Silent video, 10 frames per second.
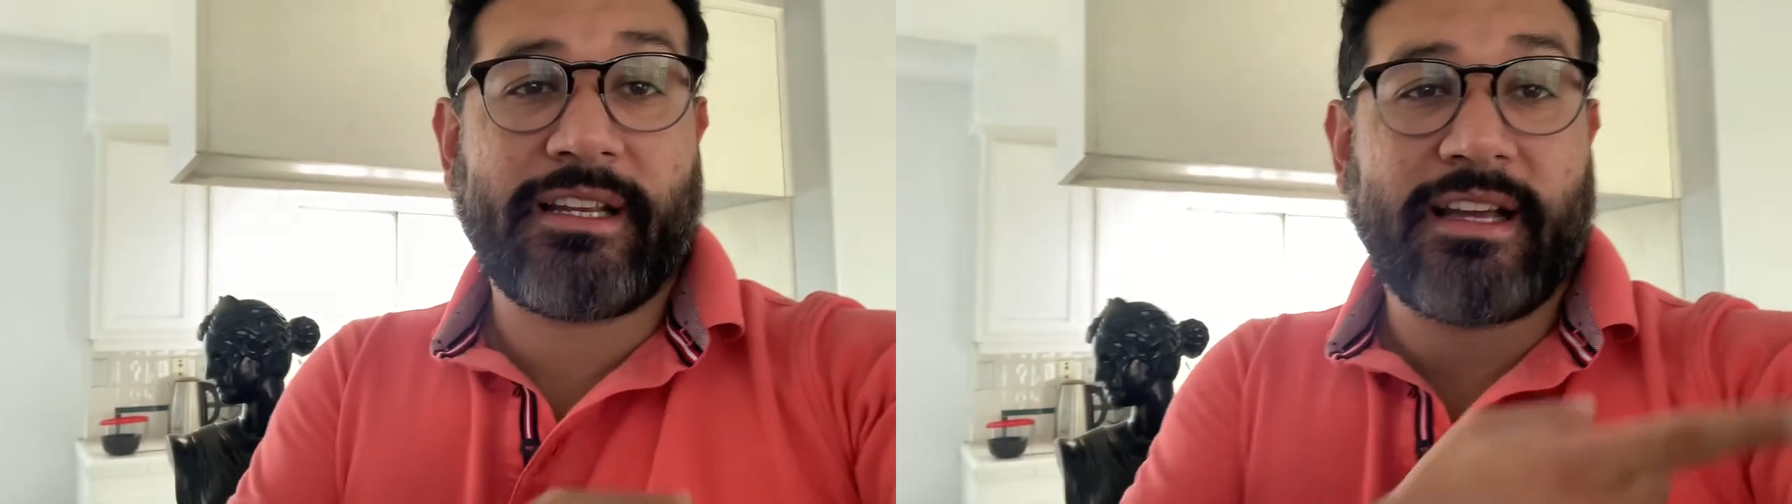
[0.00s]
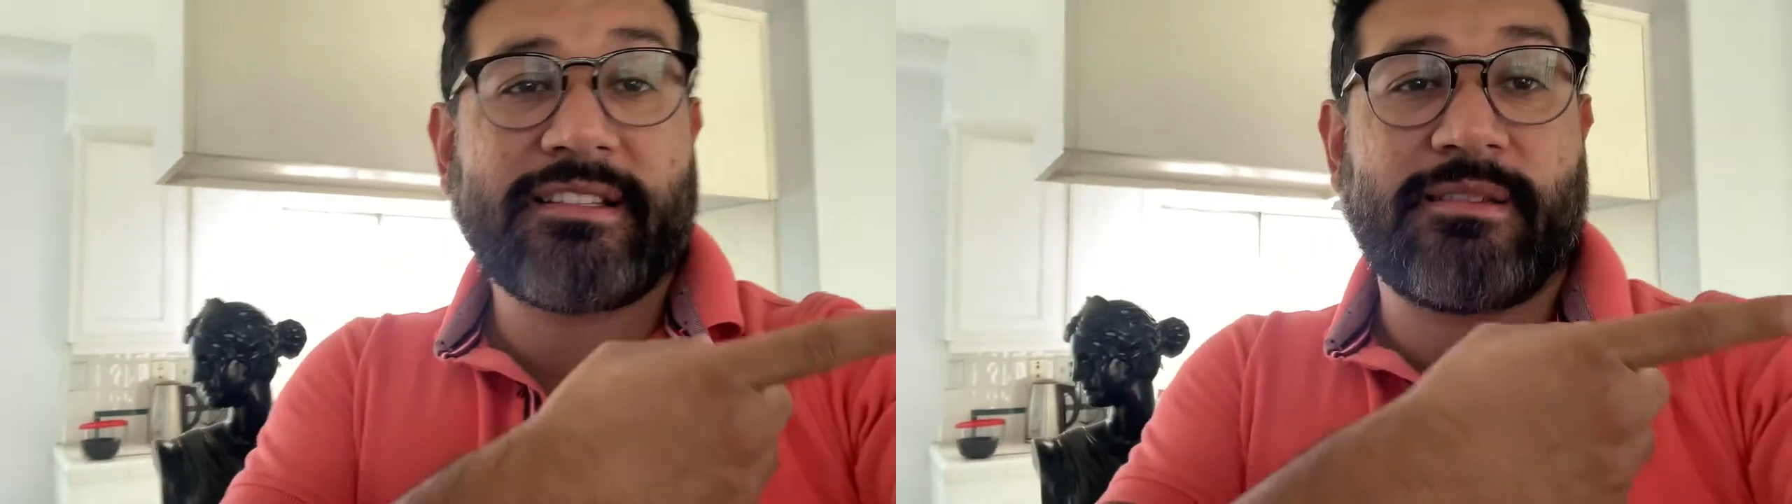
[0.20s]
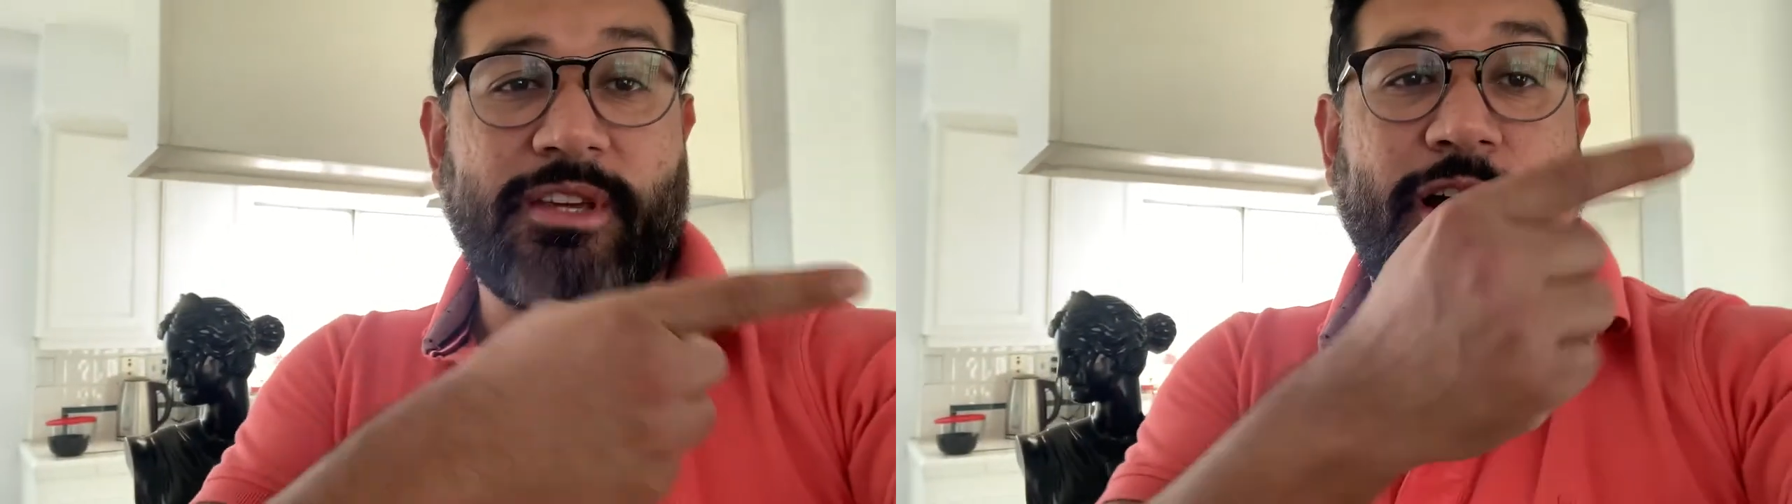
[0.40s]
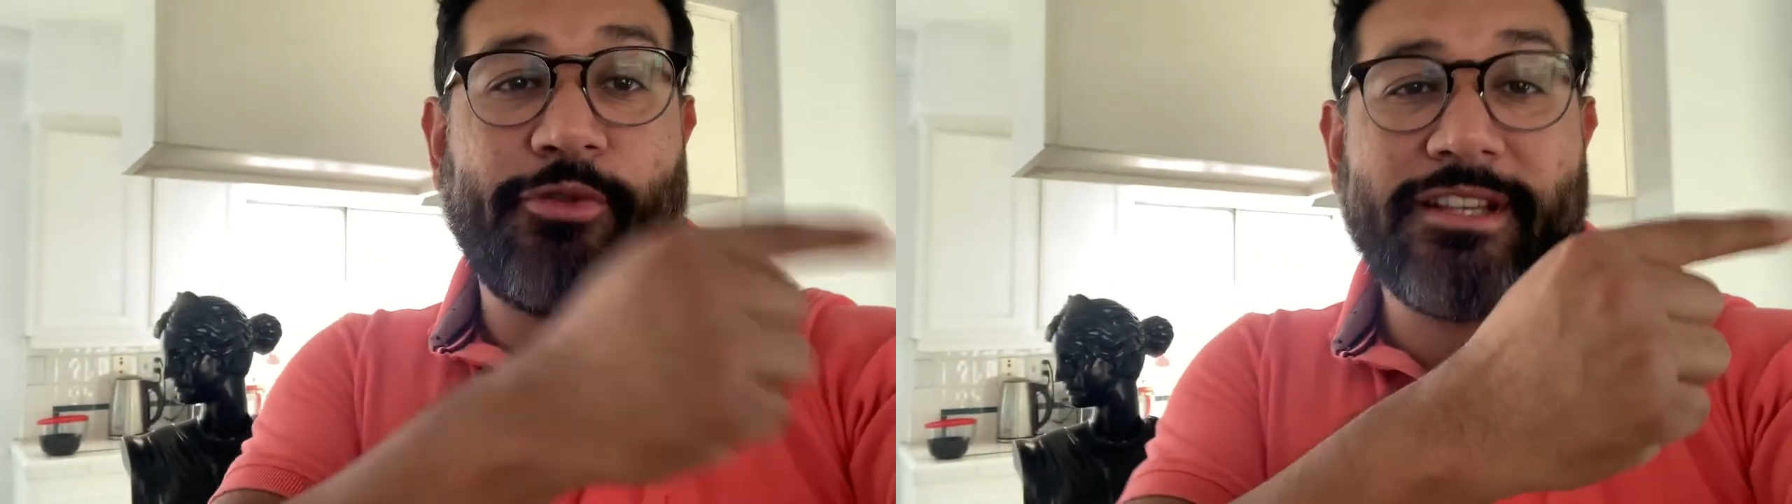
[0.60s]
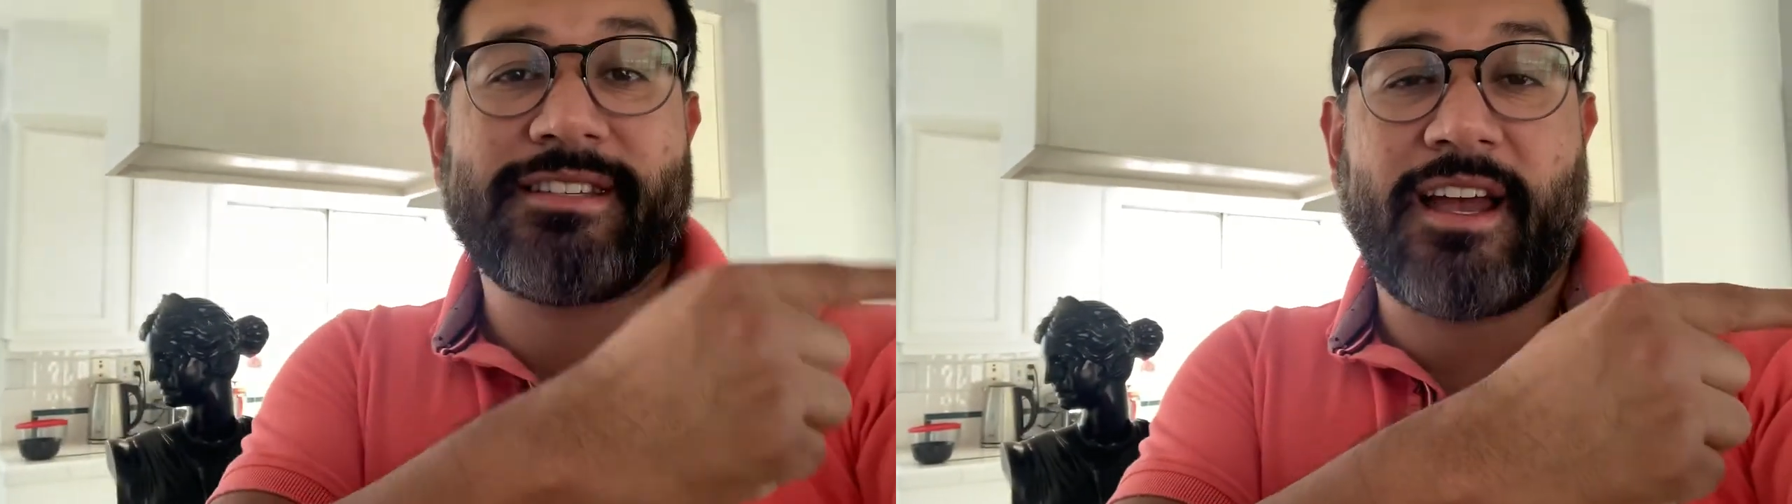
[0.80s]
next to me on
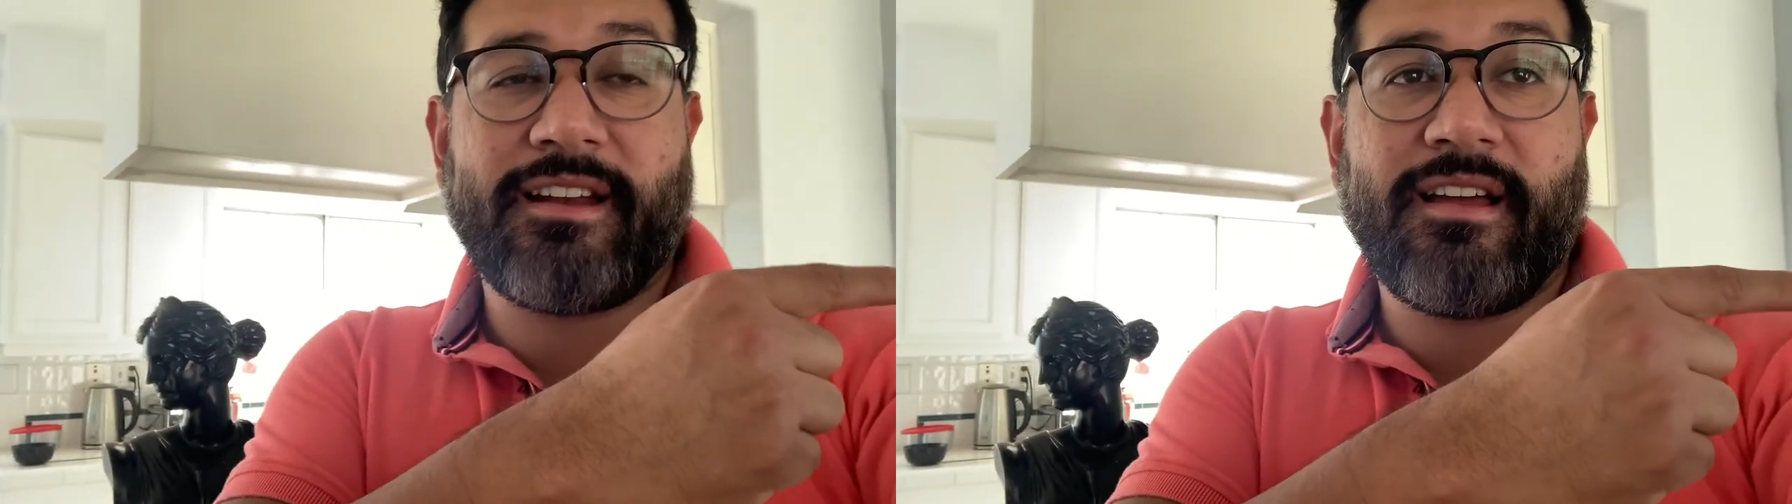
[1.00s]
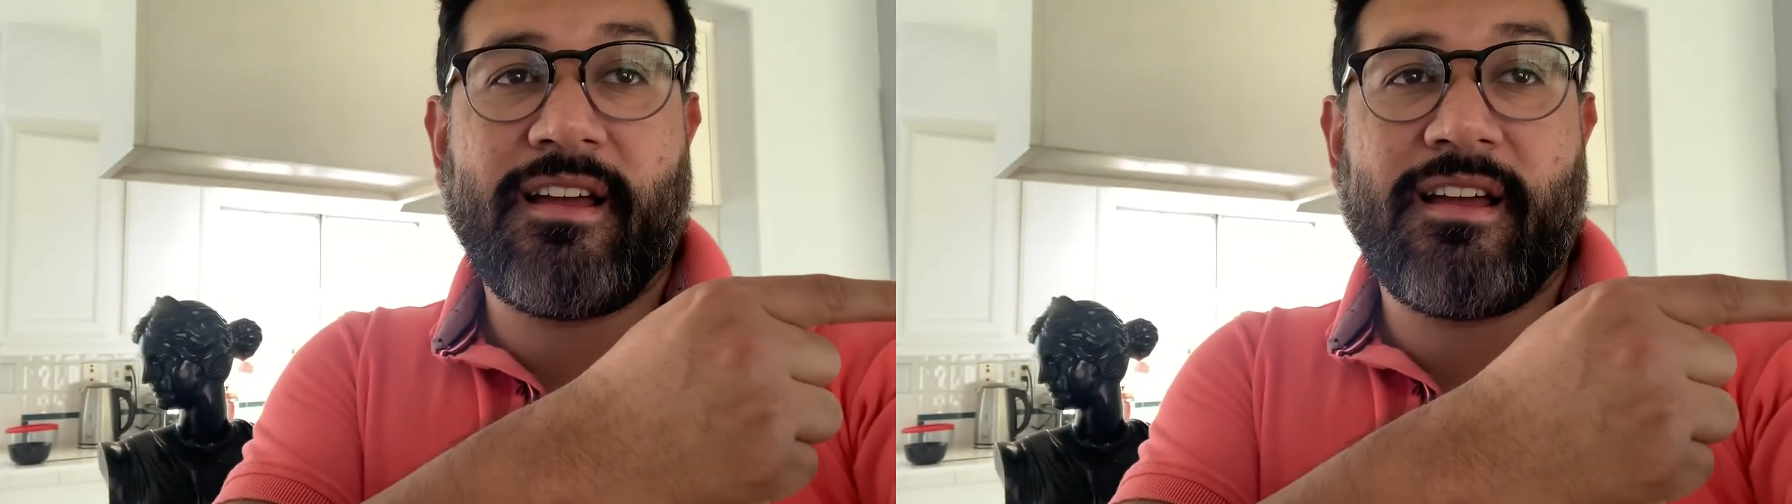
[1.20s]
this side.